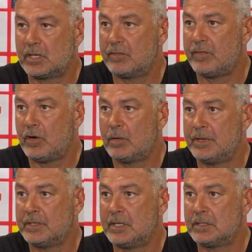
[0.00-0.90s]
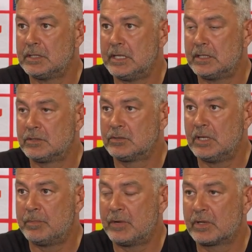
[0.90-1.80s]
the environment,
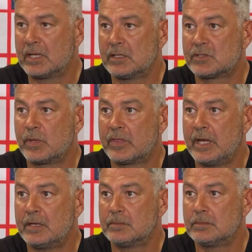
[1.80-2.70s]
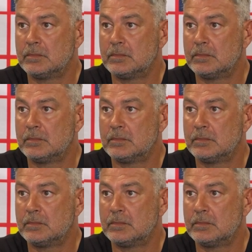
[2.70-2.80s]
and be relentless with that.